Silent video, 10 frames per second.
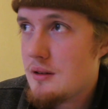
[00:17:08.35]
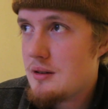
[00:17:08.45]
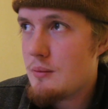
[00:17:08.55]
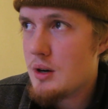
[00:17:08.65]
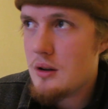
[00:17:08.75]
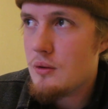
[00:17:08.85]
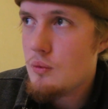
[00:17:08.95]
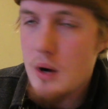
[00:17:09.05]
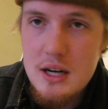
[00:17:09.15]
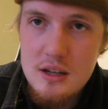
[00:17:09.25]
to somebody
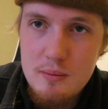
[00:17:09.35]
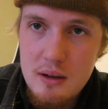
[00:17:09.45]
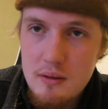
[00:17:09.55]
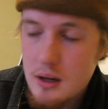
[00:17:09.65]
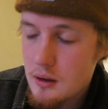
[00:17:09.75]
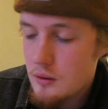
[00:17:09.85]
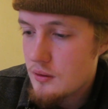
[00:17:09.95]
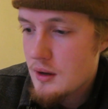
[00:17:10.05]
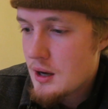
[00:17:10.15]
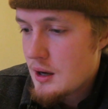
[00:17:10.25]
who watches my
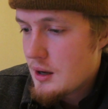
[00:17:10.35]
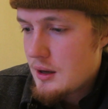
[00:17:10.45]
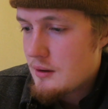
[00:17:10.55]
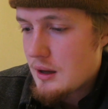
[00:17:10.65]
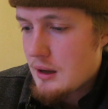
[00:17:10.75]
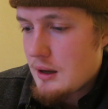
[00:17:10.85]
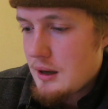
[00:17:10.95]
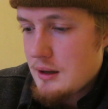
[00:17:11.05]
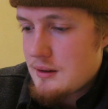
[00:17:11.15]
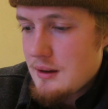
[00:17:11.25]
videos. Like,
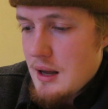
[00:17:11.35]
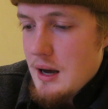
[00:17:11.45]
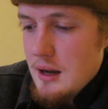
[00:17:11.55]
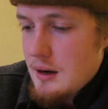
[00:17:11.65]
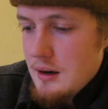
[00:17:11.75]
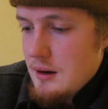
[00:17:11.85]
it's not.